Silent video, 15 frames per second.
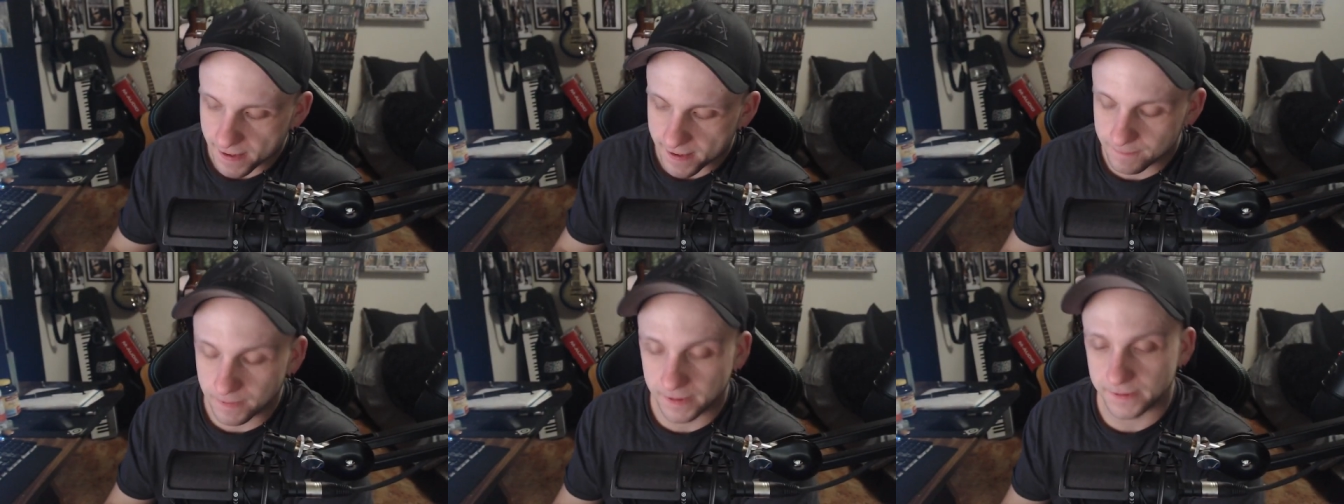
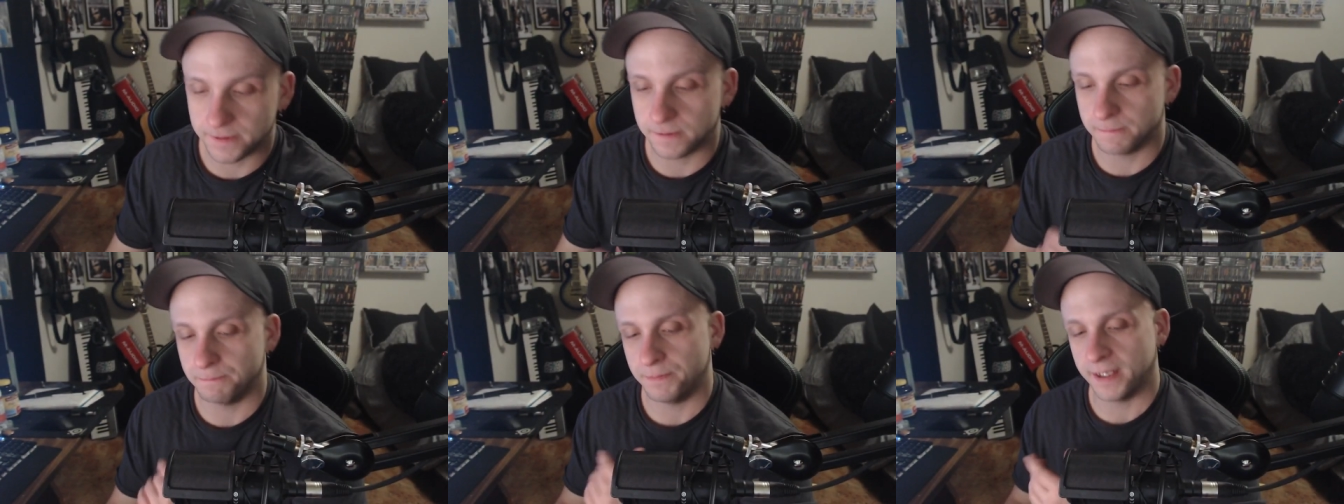But
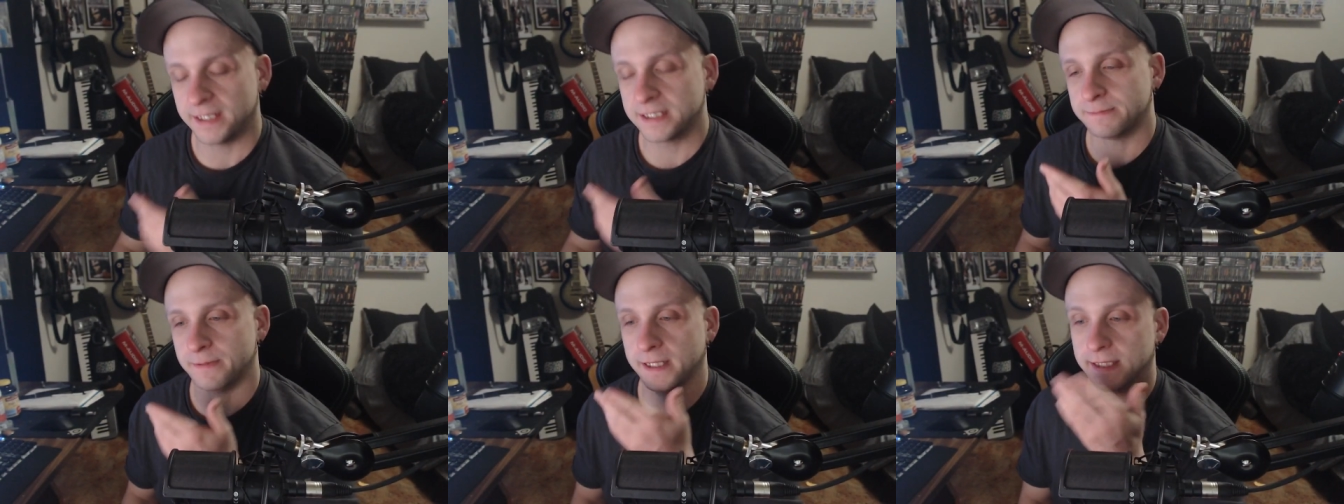your
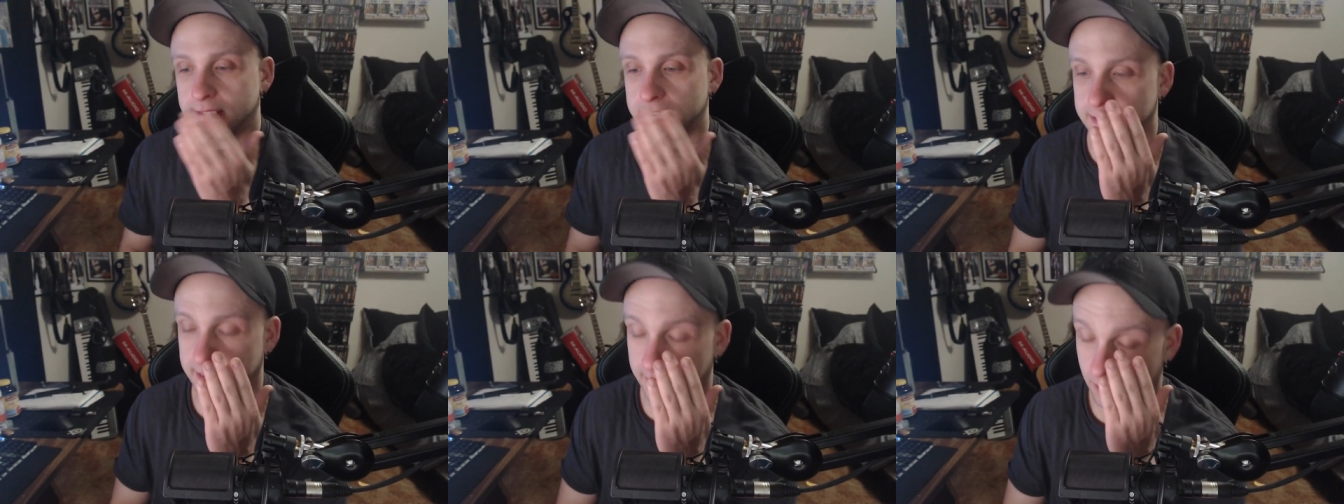best
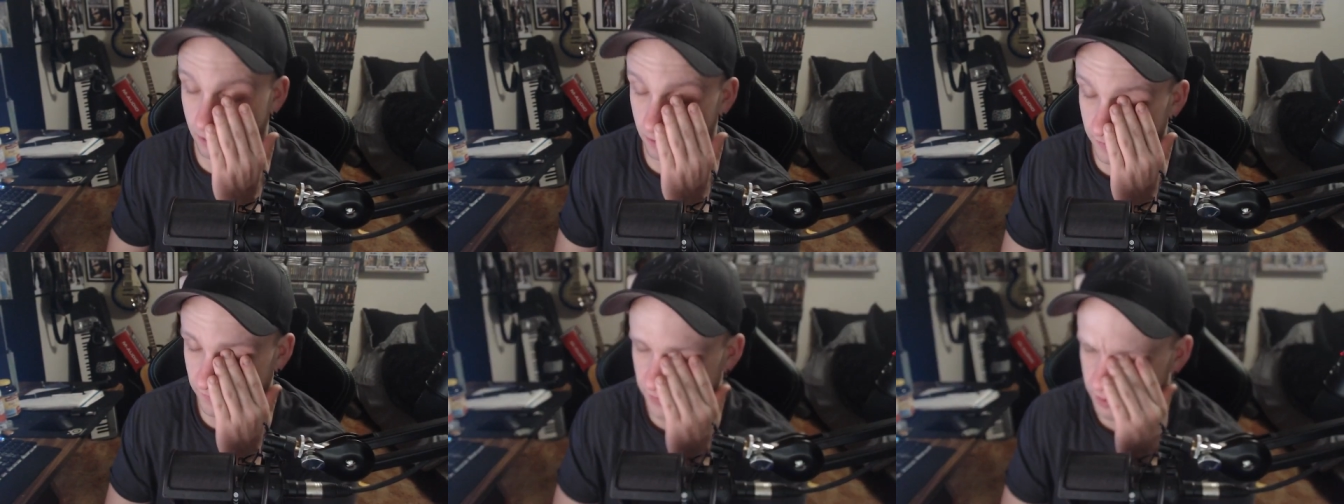bets
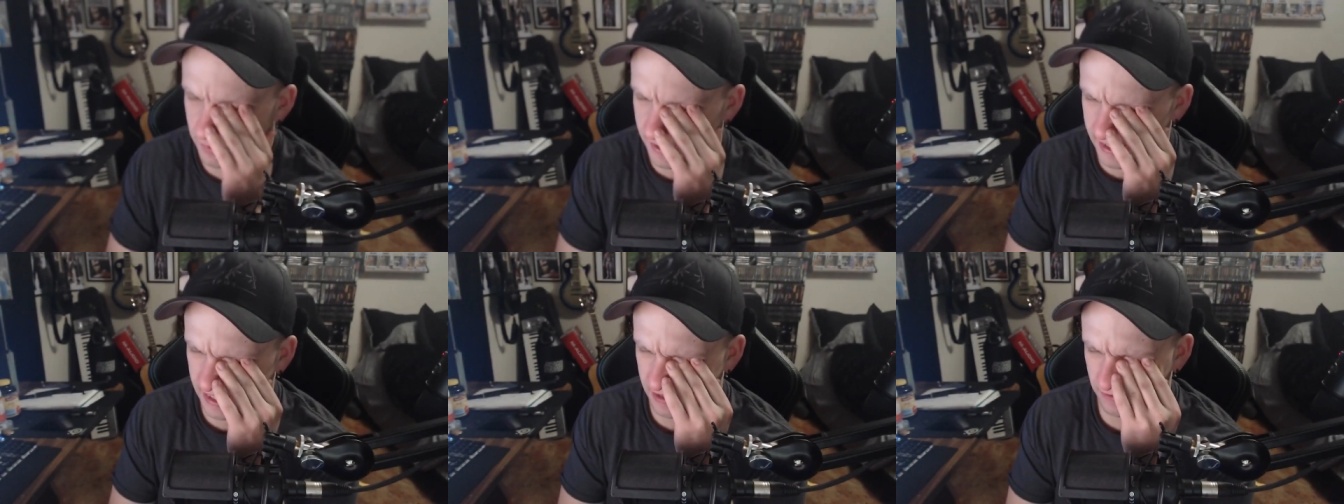now, if you
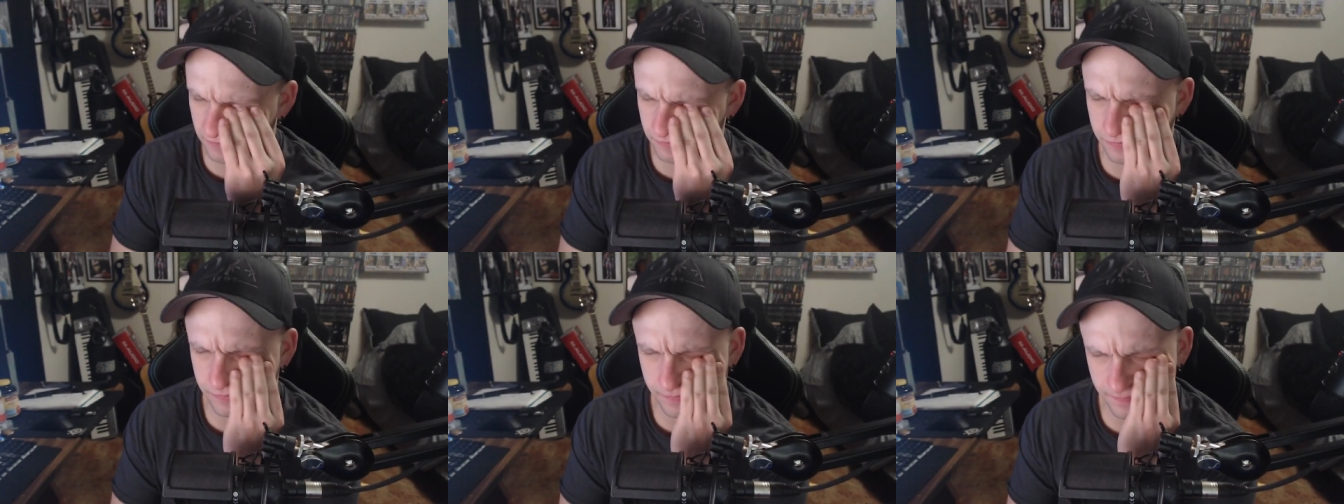
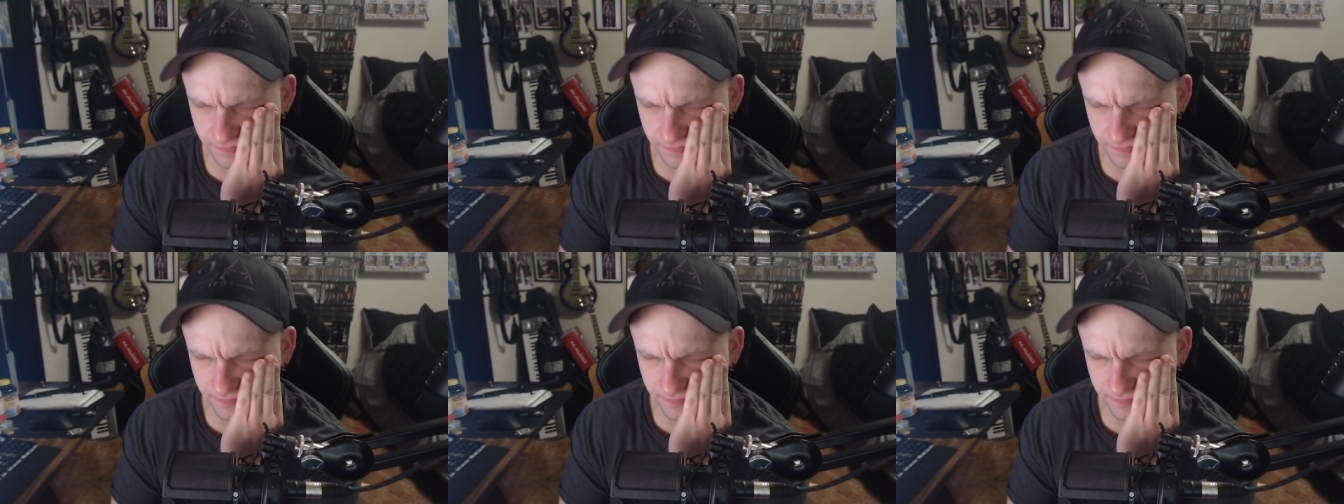have